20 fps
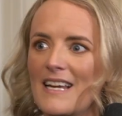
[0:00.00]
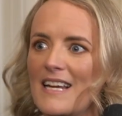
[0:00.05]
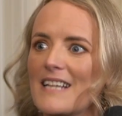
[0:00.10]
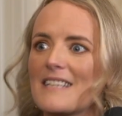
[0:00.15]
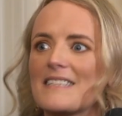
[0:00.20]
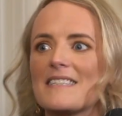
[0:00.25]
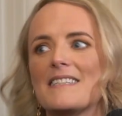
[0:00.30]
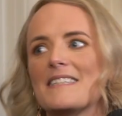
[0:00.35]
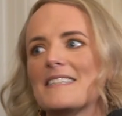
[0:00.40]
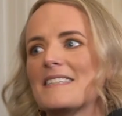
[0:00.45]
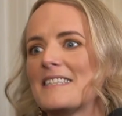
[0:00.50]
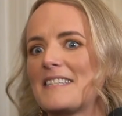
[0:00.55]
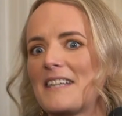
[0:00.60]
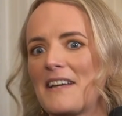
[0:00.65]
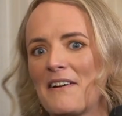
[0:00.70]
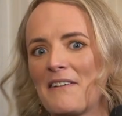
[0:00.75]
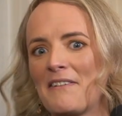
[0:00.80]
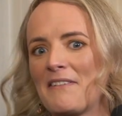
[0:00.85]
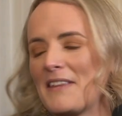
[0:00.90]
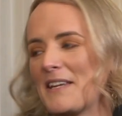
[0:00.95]
it's the
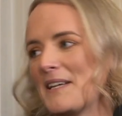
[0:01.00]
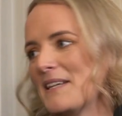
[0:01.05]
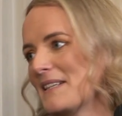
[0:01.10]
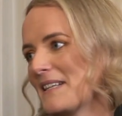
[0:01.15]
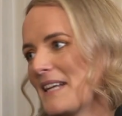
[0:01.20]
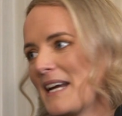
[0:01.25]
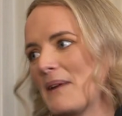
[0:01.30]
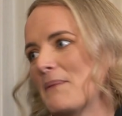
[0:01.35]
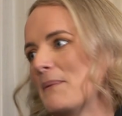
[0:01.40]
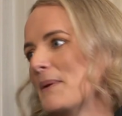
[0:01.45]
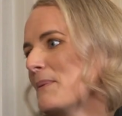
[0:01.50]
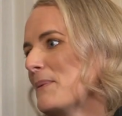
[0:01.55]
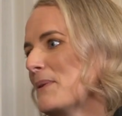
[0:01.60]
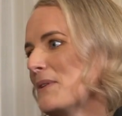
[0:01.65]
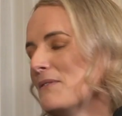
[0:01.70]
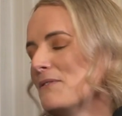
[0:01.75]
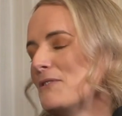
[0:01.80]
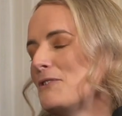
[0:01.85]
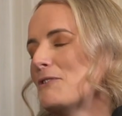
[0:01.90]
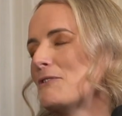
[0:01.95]
stuff that like we
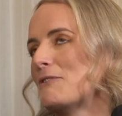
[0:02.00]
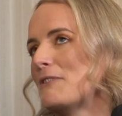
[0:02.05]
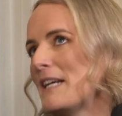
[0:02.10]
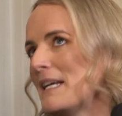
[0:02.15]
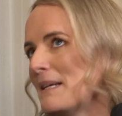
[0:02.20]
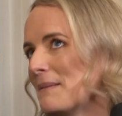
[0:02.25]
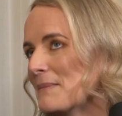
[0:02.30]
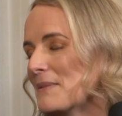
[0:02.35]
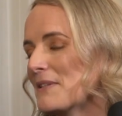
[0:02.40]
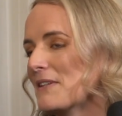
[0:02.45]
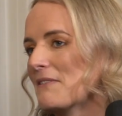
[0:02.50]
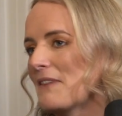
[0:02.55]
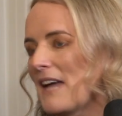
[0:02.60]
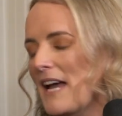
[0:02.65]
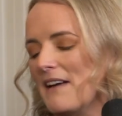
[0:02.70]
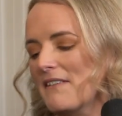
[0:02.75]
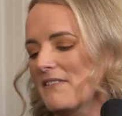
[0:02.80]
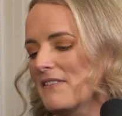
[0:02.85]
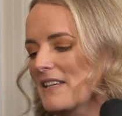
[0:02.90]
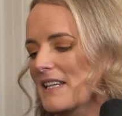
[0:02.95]
would have dreamed of
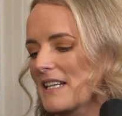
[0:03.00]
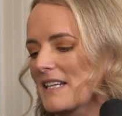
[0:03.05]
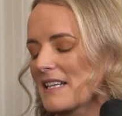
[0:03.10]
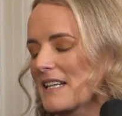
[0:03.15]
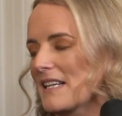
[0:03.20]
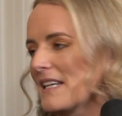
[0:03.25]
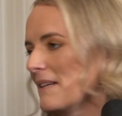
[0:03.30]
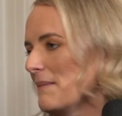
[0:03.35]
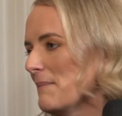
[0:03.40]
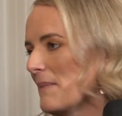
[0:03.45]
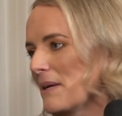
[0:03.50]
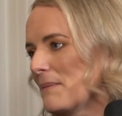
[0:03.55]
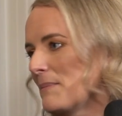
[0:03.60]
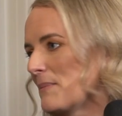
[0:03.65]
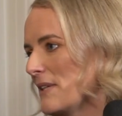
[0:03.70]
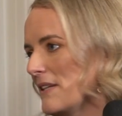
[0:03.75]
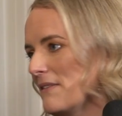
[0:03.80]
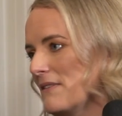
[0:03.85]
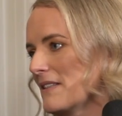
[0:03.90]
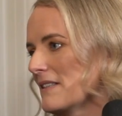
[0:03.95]
having in my
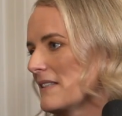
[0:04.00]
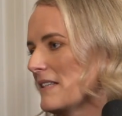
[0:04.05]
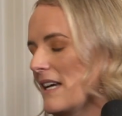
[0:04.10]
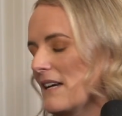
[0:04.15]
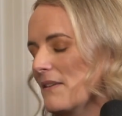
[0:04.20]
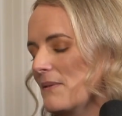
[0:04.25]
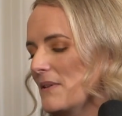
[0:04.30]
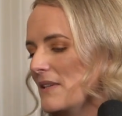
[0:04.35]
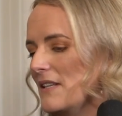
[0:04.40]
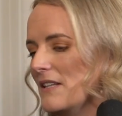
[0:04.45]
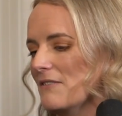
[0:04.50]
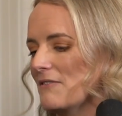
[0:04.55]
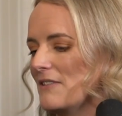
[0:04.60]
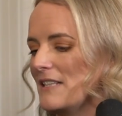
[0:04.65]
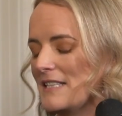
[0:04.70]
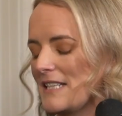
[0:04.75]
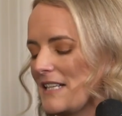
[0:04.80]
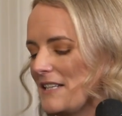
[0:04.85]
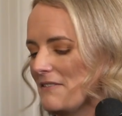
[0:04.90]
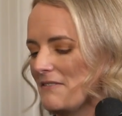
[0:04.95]
previous life within
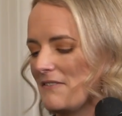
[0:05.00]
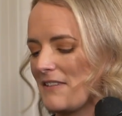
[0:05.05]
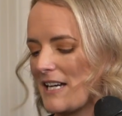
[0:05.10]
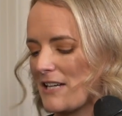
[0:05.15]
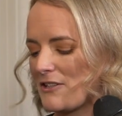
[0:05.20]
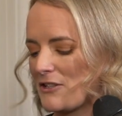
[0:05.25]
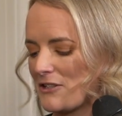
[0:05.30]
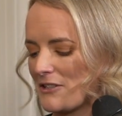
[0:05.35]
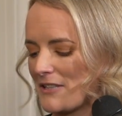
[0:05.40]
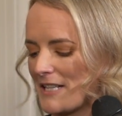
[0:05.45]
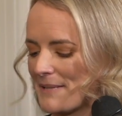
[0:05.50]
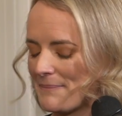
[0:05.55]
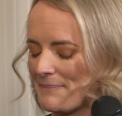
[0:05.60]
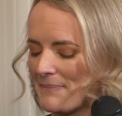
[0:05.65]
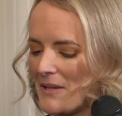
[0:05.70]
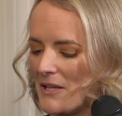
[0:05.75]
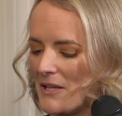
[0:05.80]
retail and fashion. Like